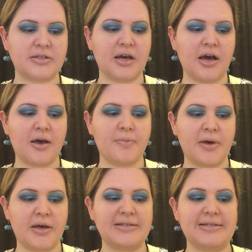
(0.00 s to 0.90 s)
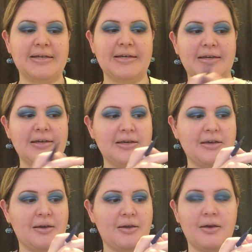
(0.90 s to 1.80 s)
Da Ba Dee
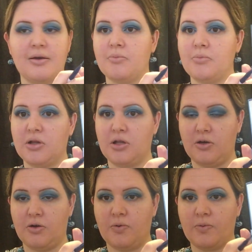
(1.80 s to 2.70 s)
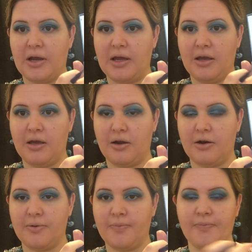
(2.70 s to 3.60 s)
blue right here.